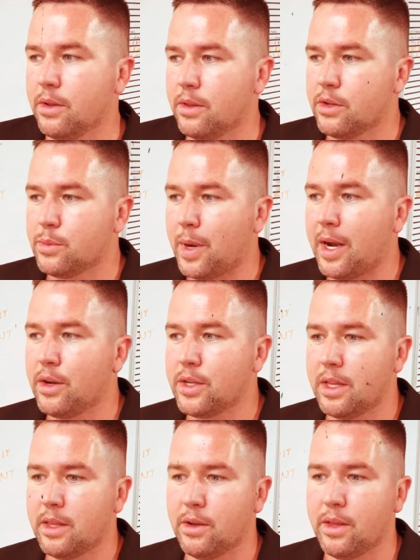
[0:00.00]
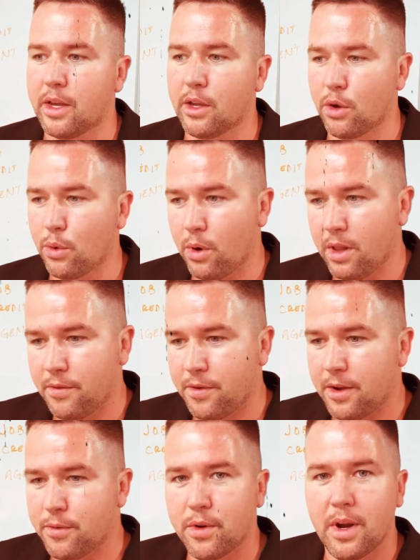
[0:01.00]
there's buyers out there that can
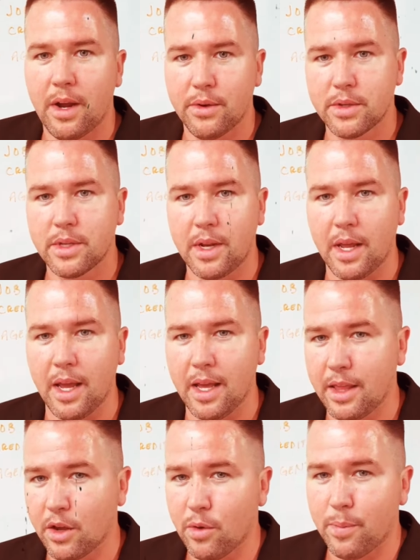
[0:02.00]
qualify for a house today and they go